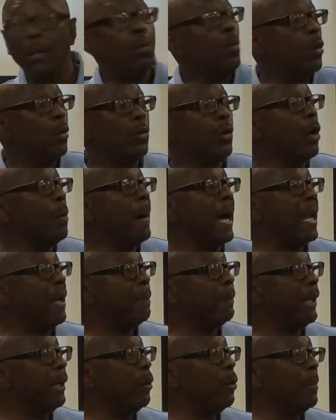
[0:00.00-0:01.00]
Well, nobody
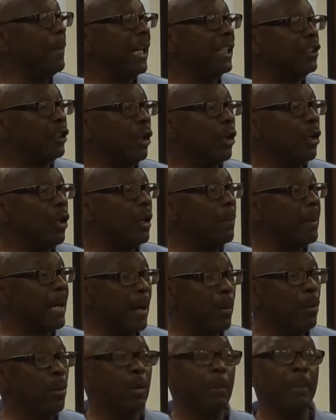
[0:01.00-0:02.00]
play with my toy, but
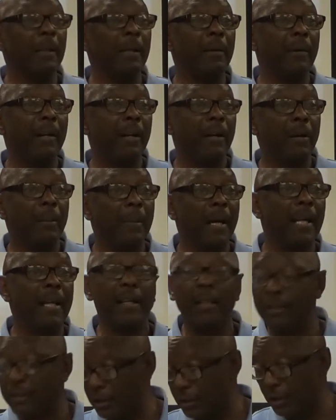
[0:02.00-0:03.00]
I want to play with everybody
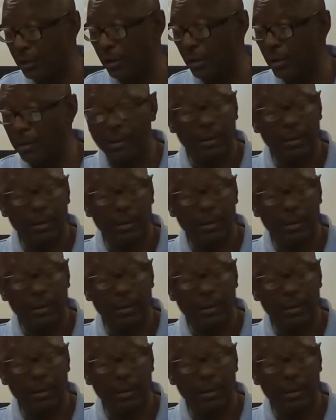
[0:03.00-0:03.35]
else's toy.